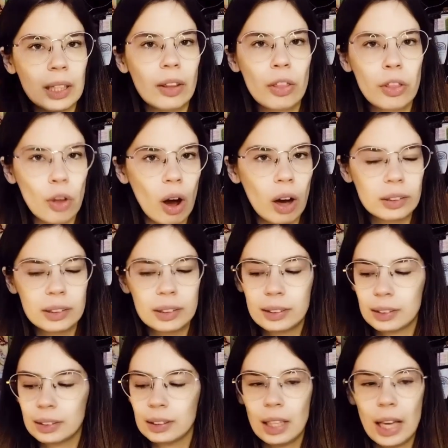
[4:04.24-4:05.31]

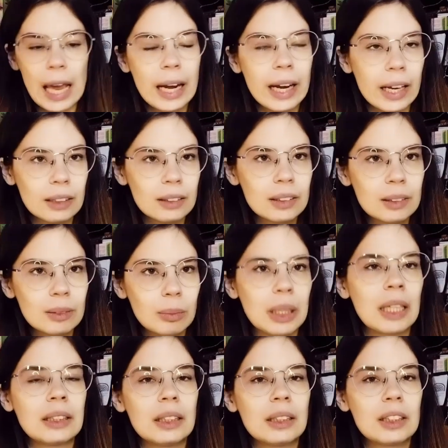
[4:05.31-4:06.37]
thoughts in it
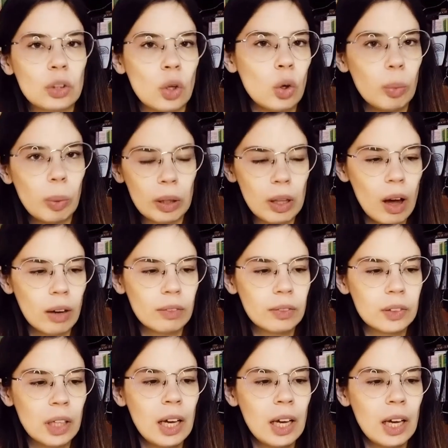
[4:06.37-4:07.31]
because it's so beloved.